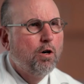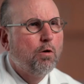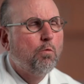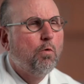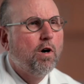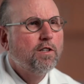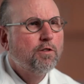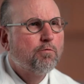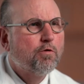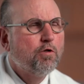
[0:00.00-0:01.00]

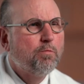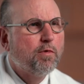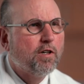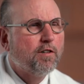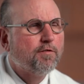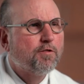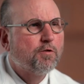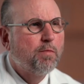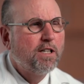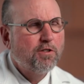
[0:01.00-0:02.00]
one group of
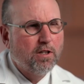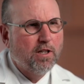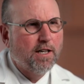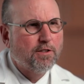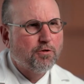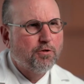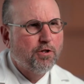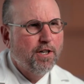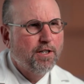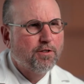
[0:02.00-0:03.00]
specialized
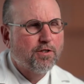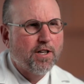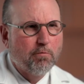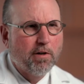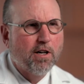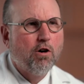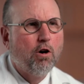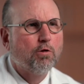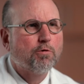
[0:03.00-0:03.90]
genes that we call